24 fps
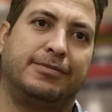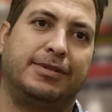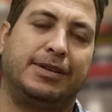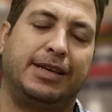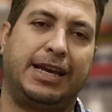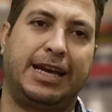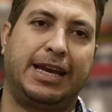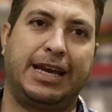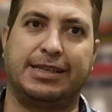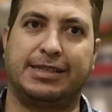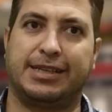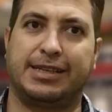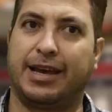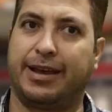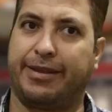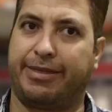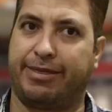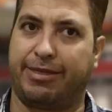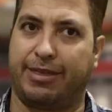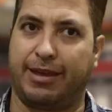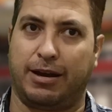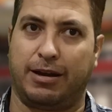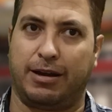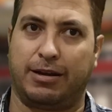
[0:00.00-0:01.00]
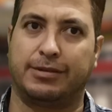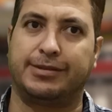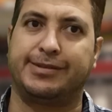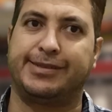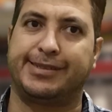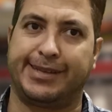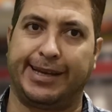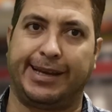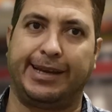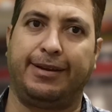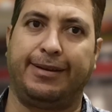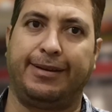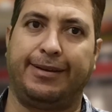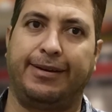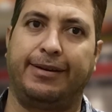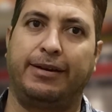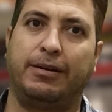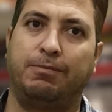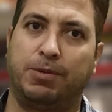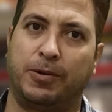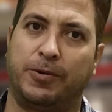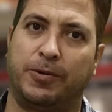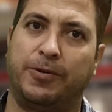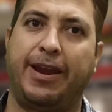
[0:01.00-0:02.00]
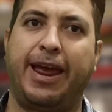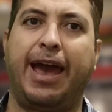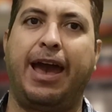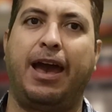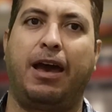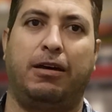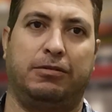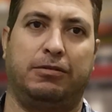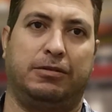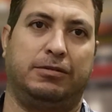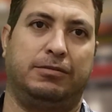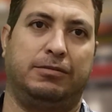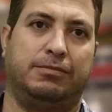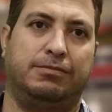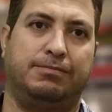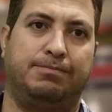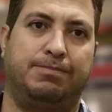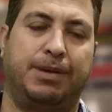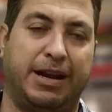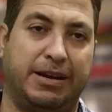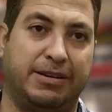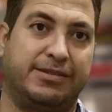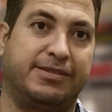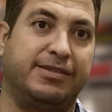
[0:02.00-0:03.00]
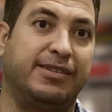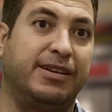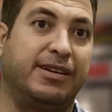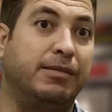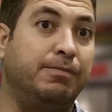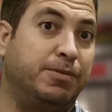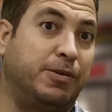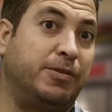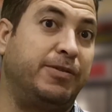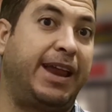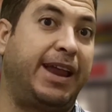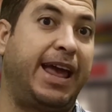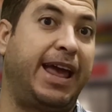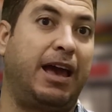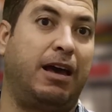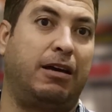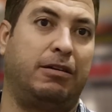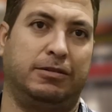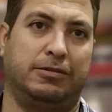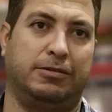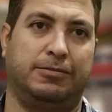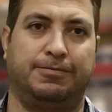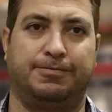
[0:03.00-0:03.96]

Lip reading: is a third singular pronoun, personal pronoun.